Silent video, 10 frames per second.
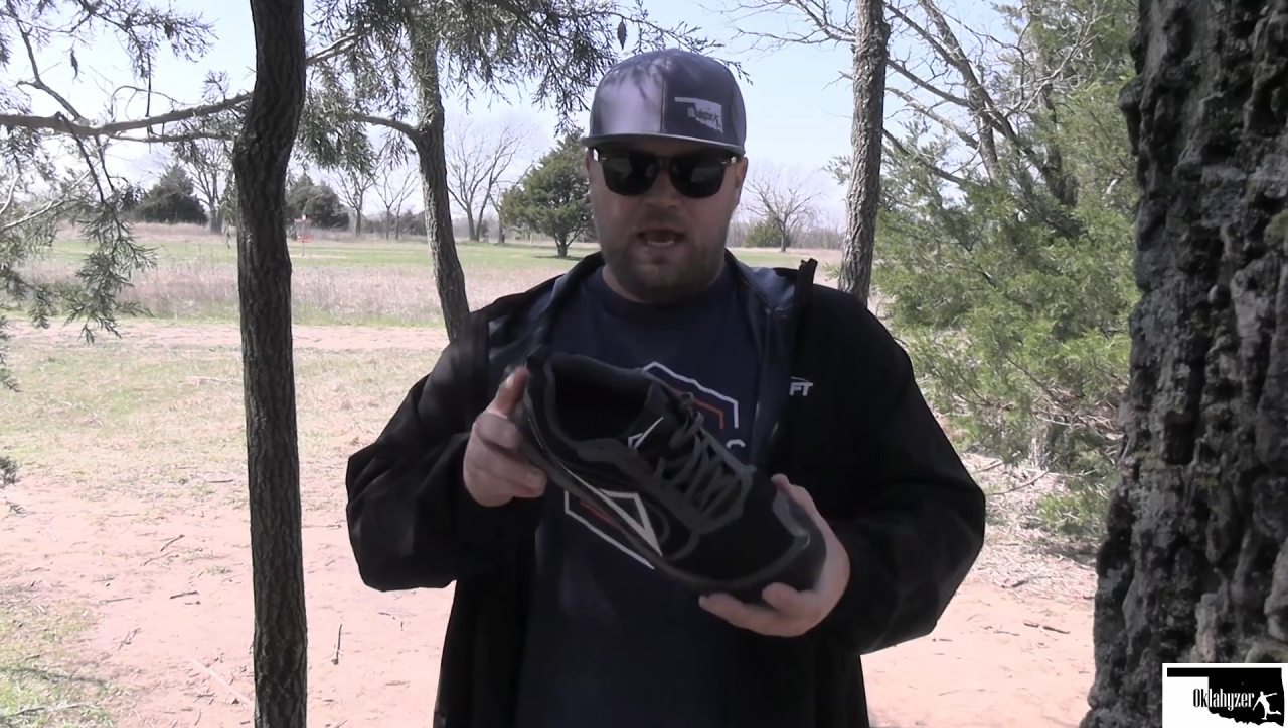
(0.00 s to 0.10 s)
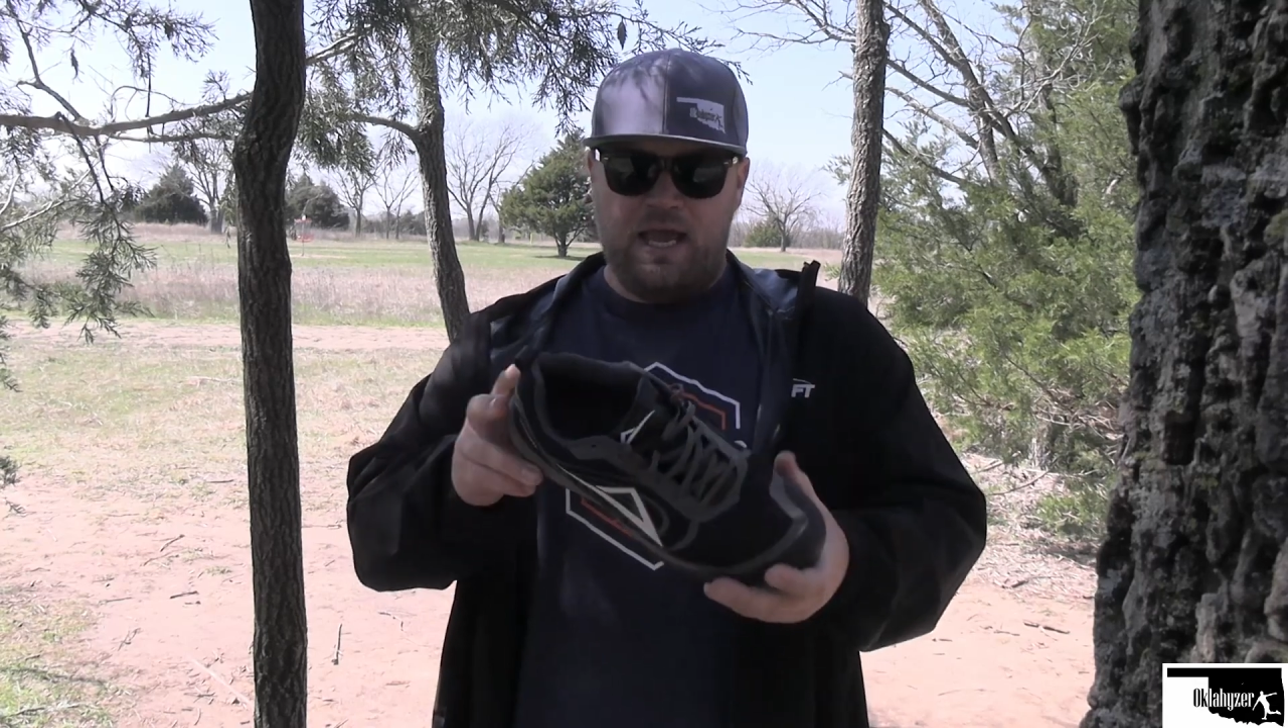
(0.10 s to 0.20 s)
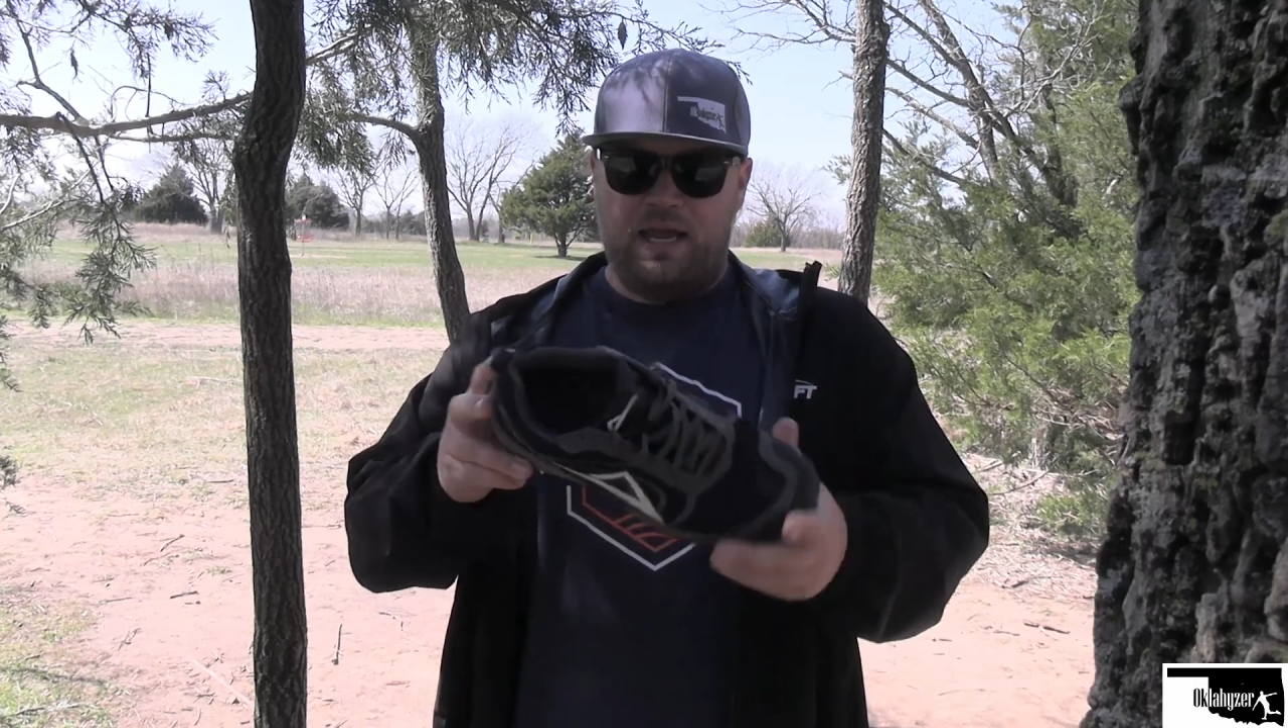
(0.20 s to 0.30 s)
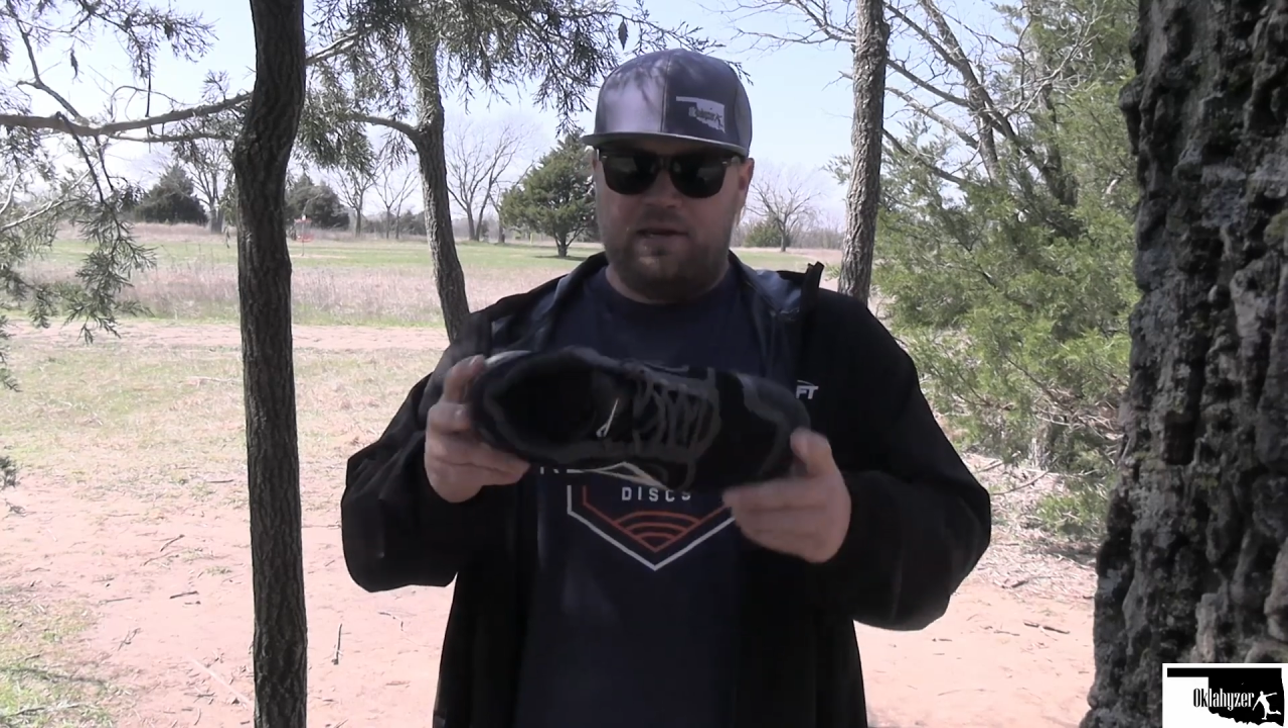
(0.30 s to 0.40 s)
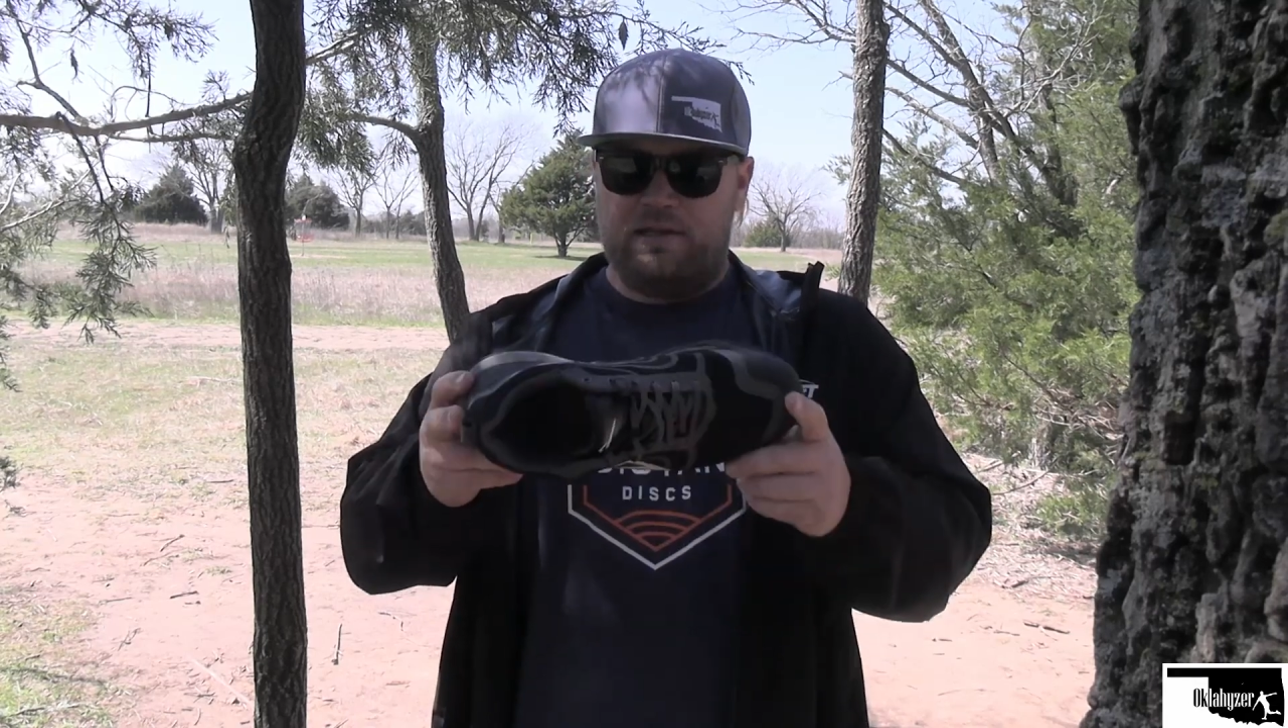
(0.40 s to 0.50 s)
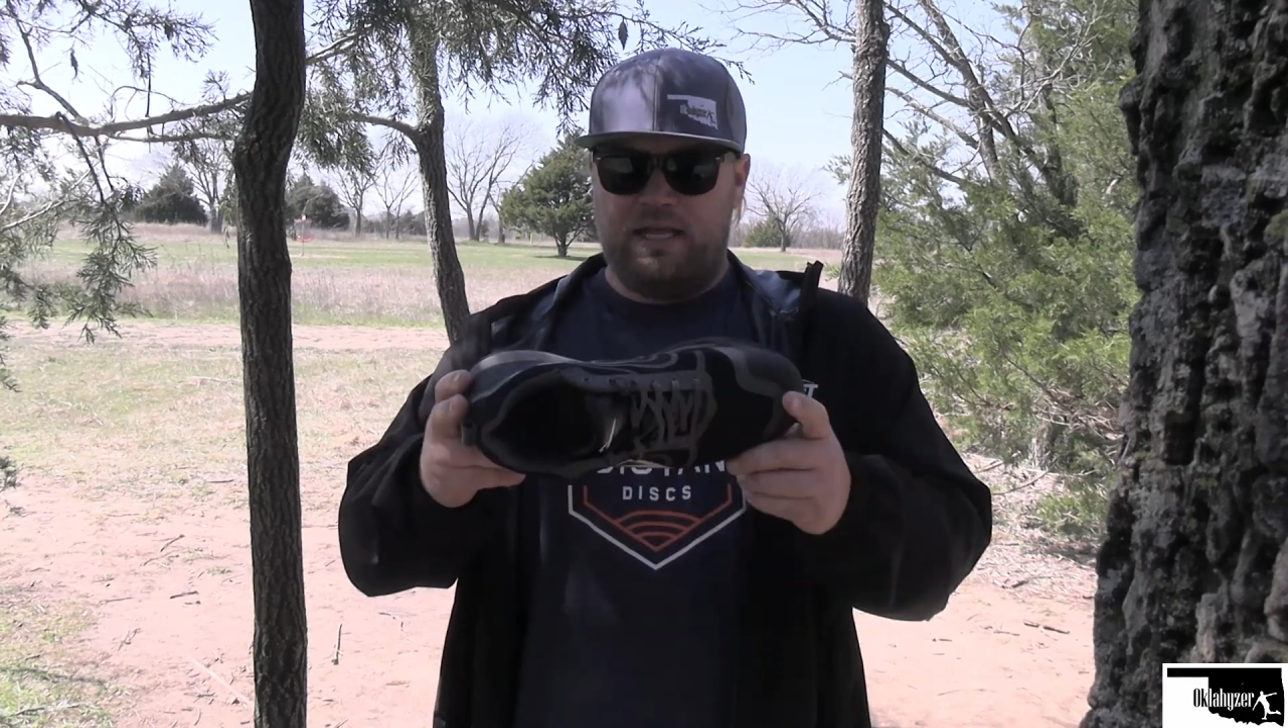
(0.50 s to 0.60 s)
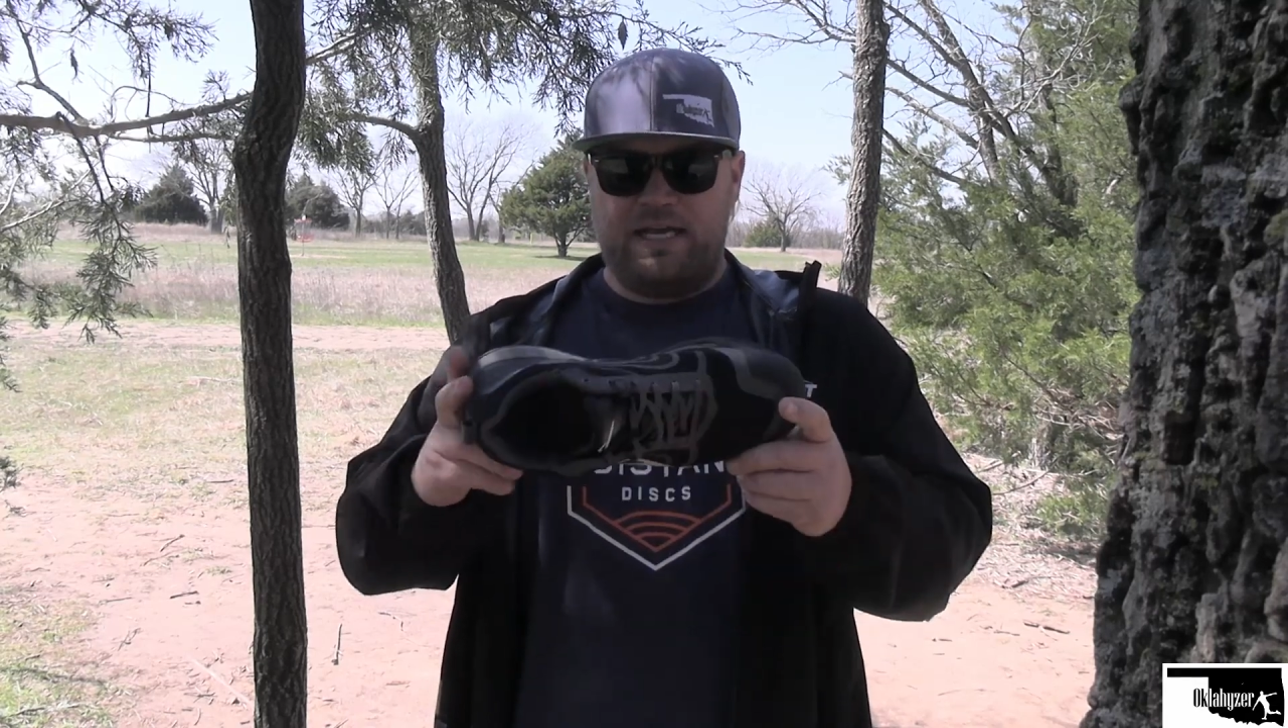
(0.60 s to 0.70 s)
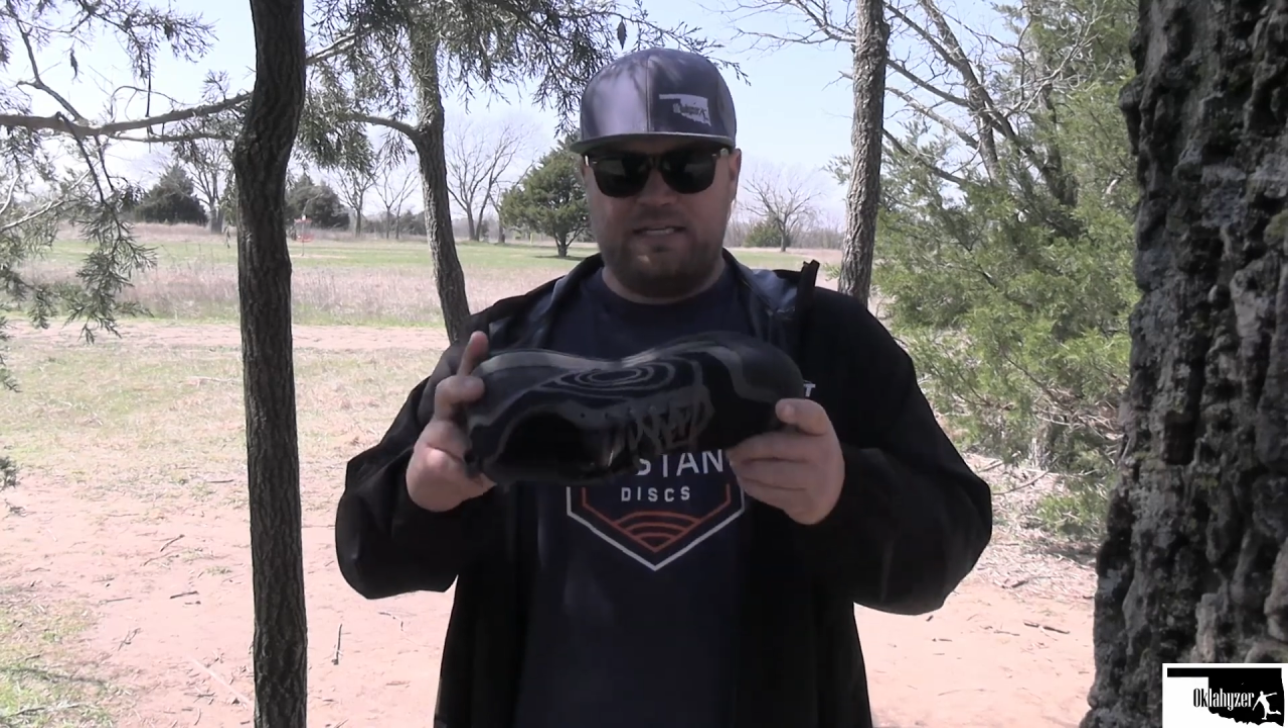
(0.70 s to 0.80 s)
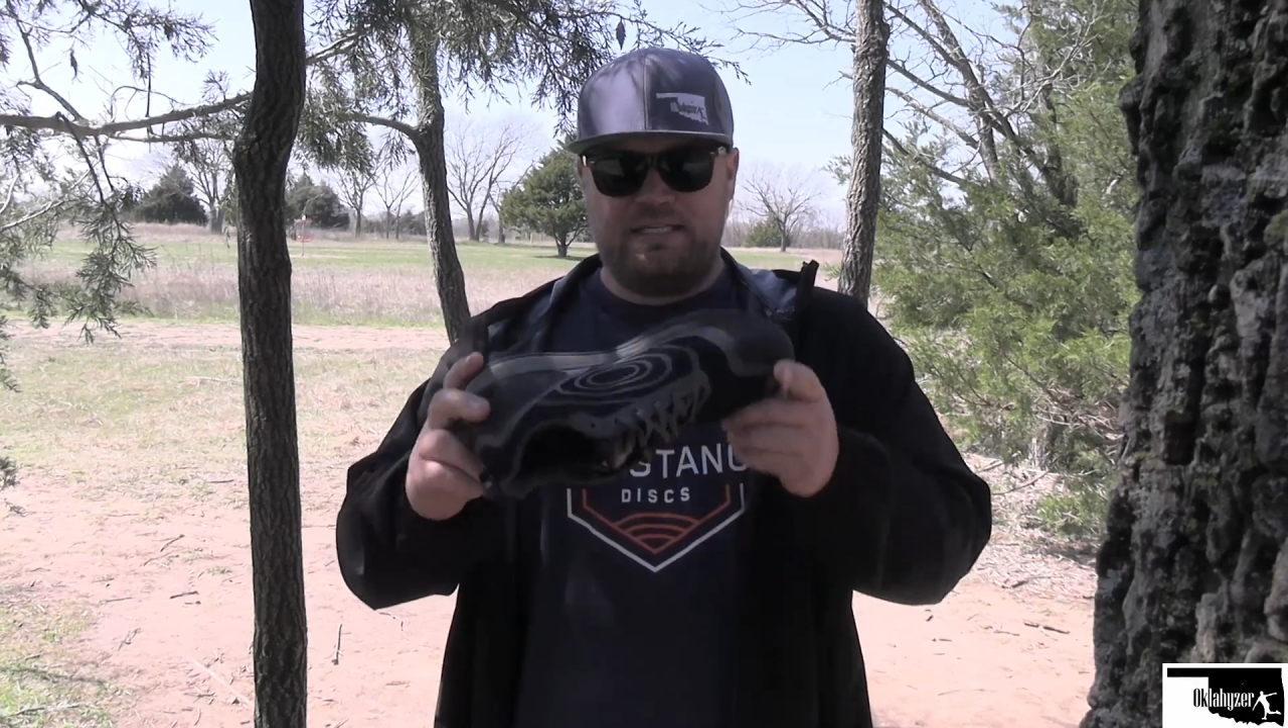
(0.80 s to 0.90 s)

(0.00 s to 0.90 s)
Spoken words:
And like I